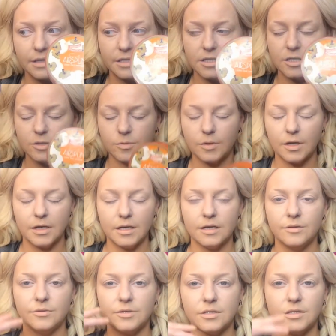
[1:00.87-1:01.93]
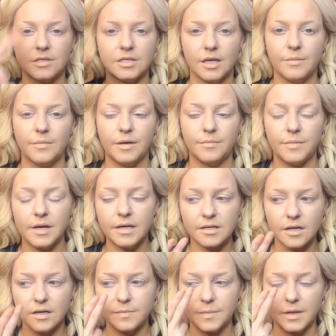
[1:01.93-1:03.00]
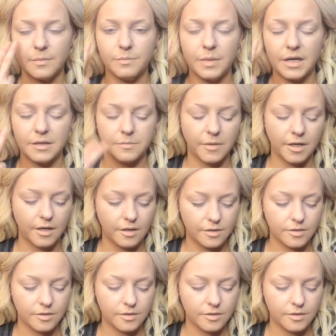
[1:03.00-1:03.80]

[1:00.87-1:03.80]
and this is what I use to set my makeup and bake my